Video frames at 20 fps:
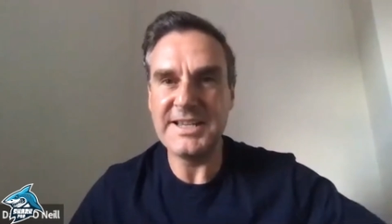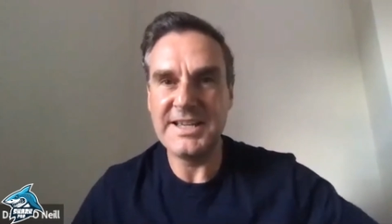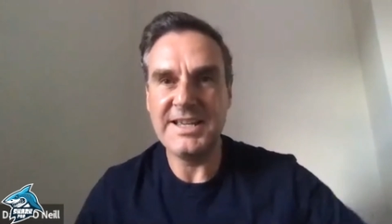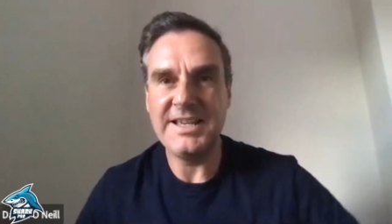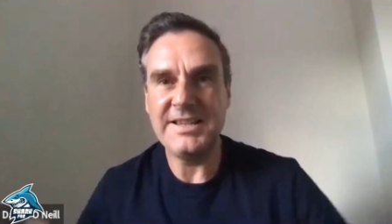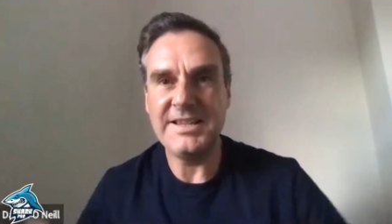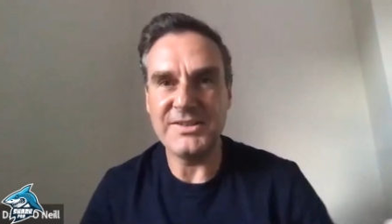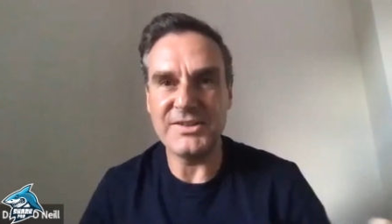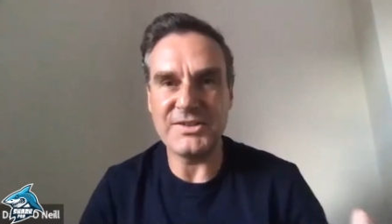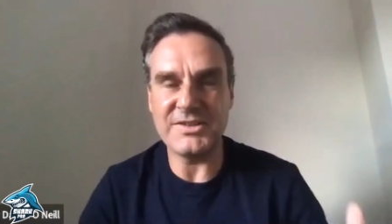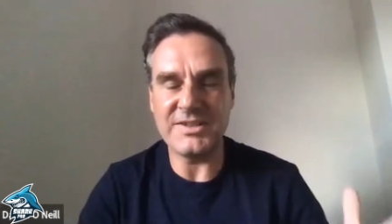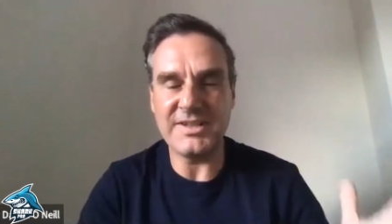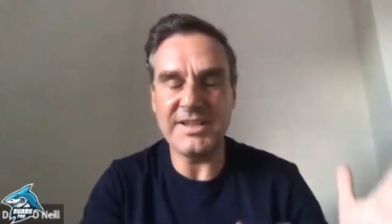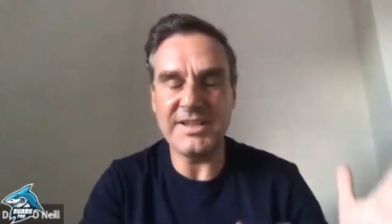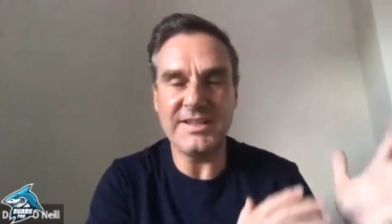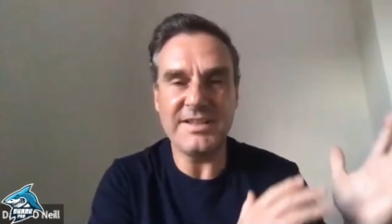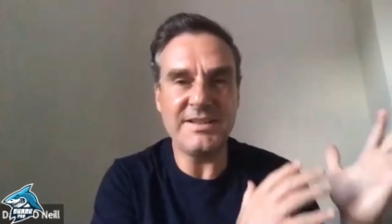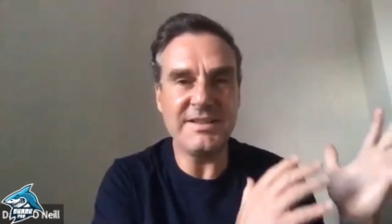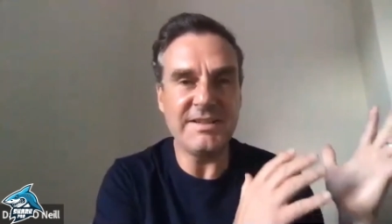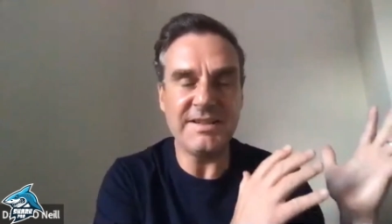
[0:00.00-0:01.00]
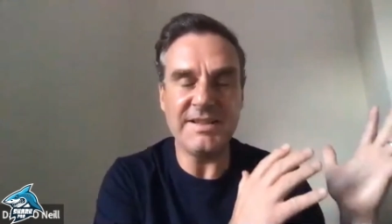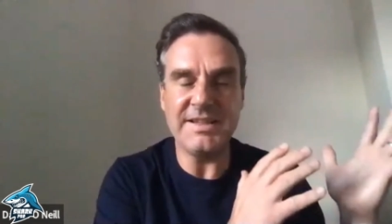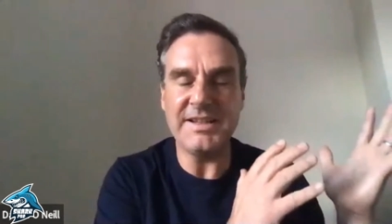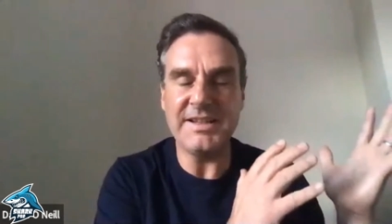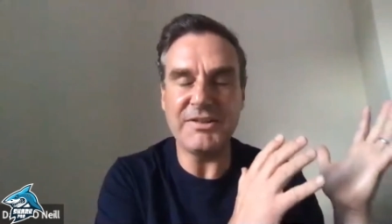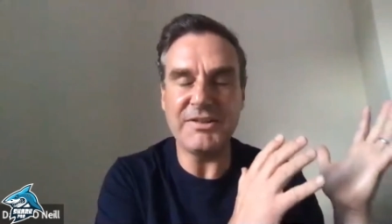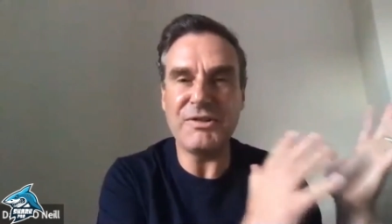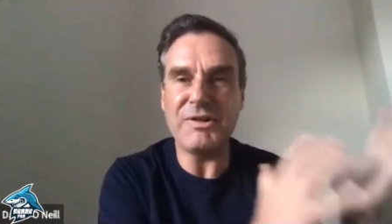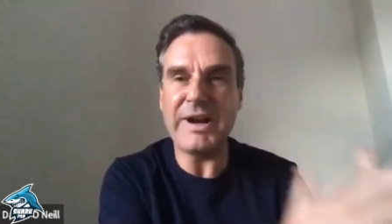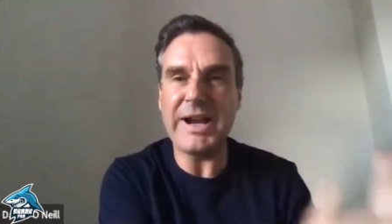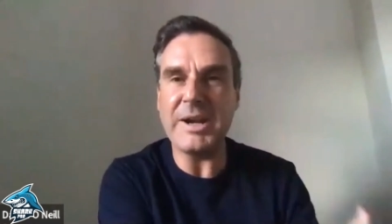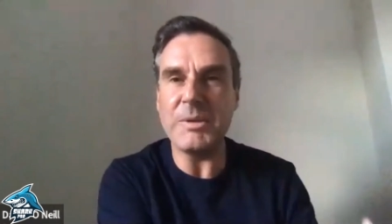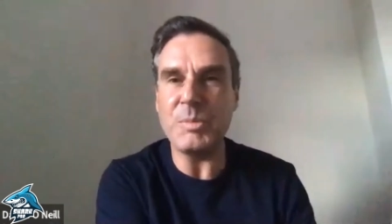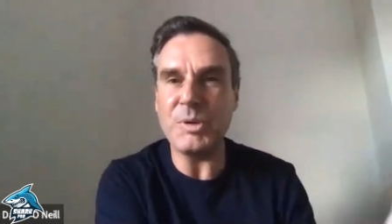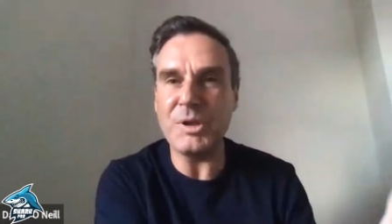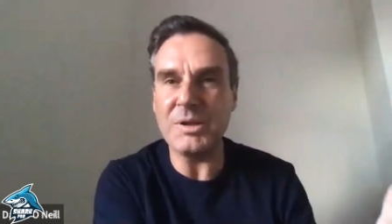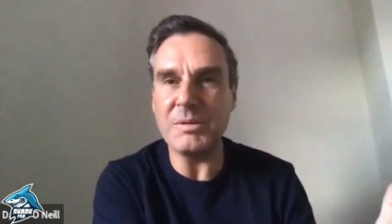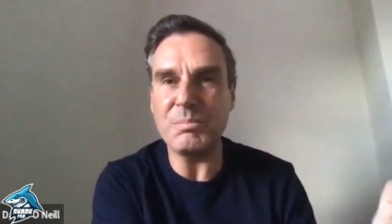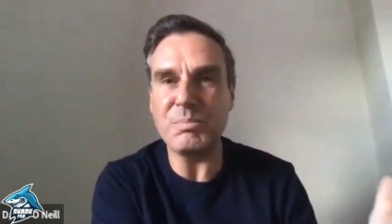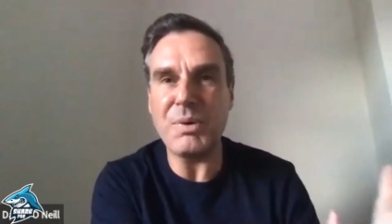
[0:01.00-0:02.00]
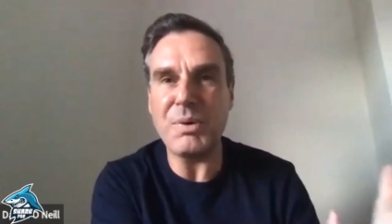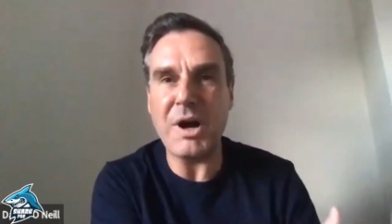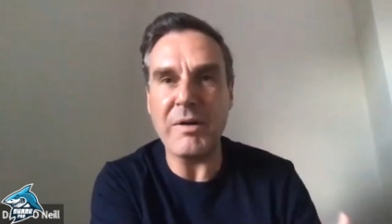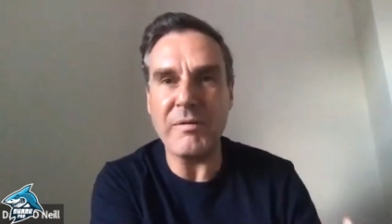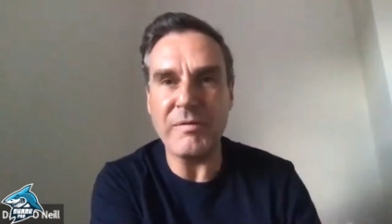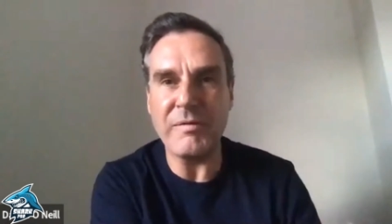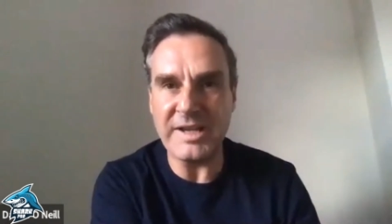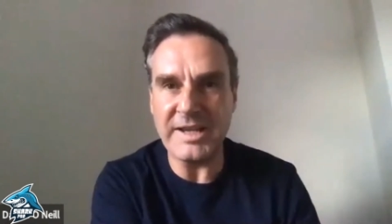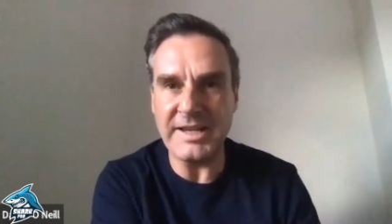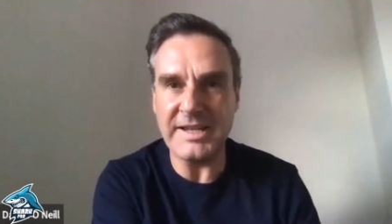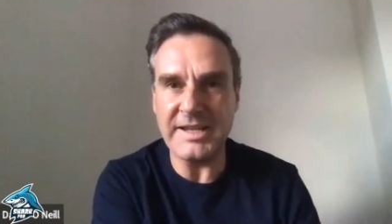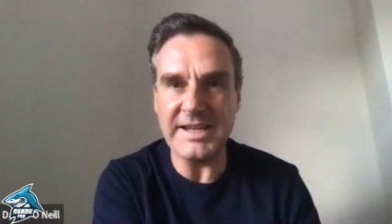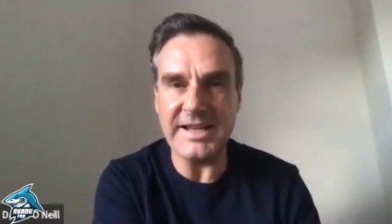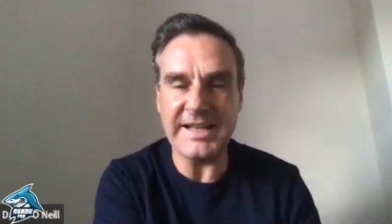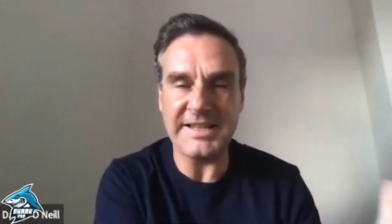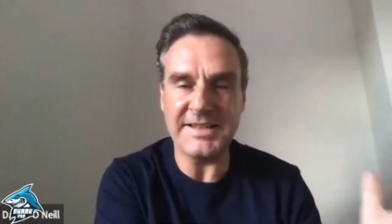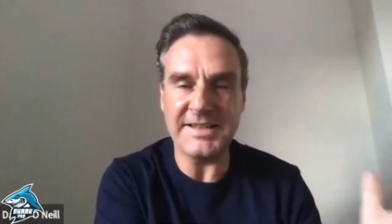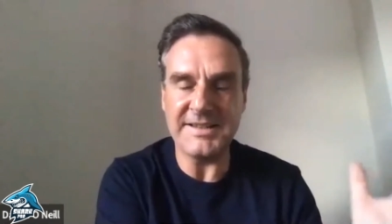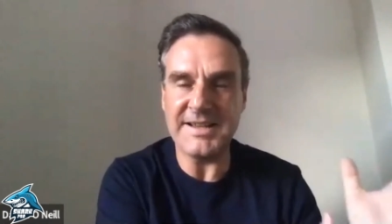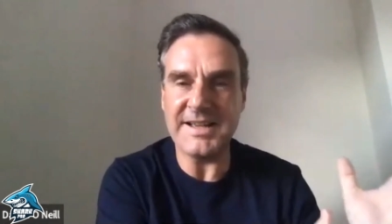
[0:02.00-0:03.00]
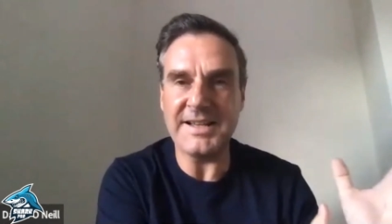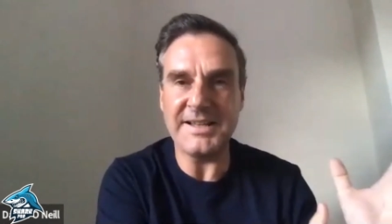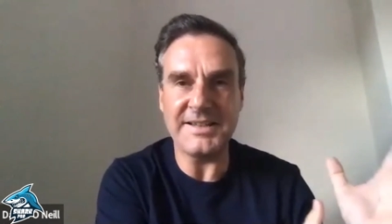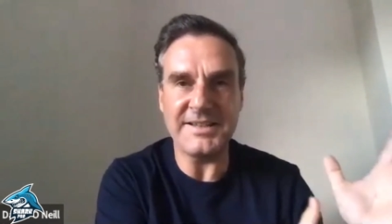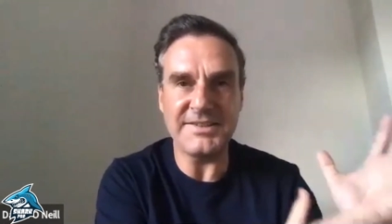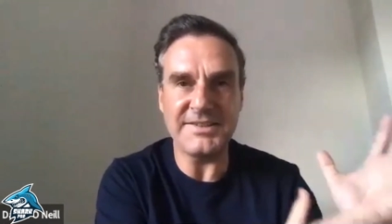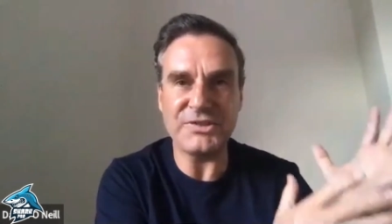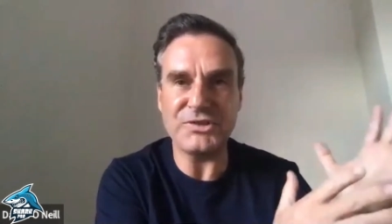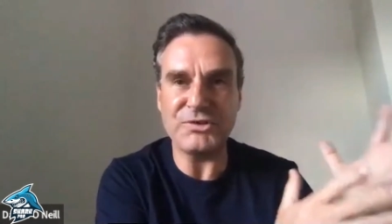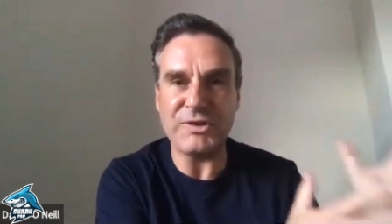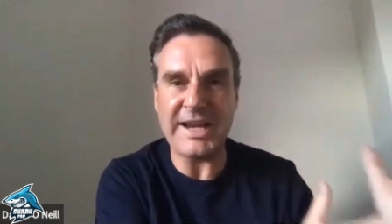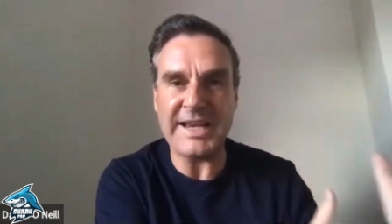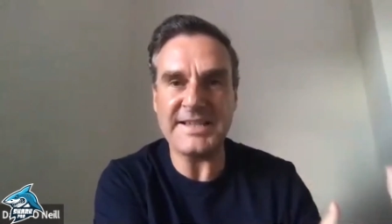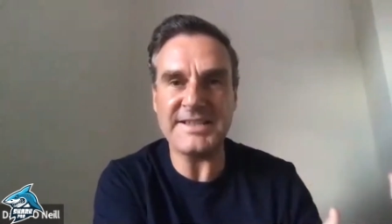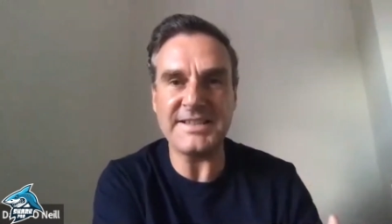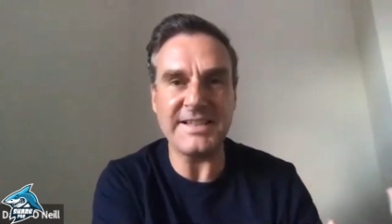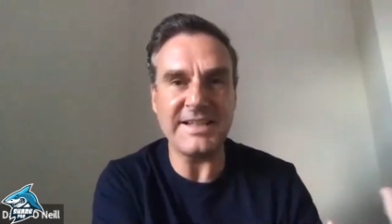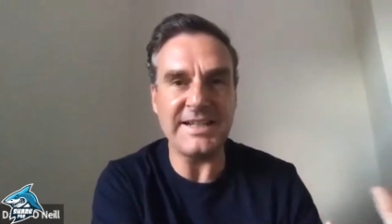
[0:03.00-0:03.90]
Sure. The incredible poverty and and distress